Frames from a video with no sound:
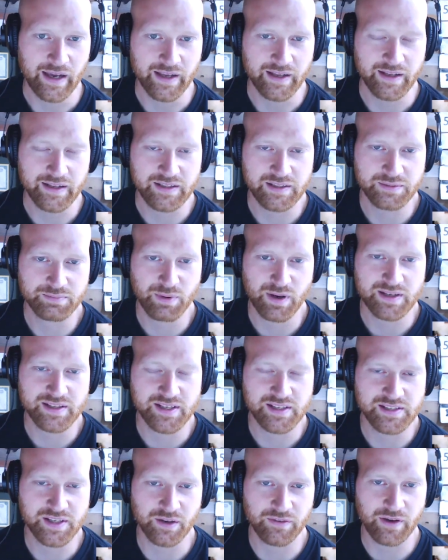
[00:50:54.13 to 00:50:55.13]
it spreads
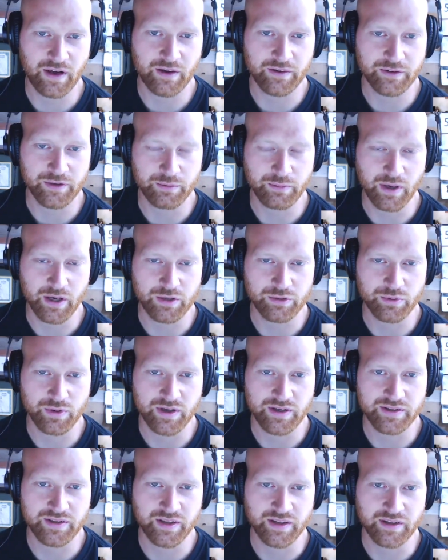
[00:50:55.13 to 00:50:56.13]
itself out too much,
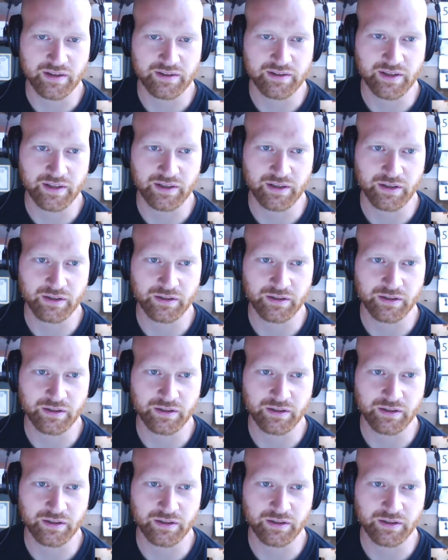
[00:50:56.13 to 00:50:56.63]
whereas the thicker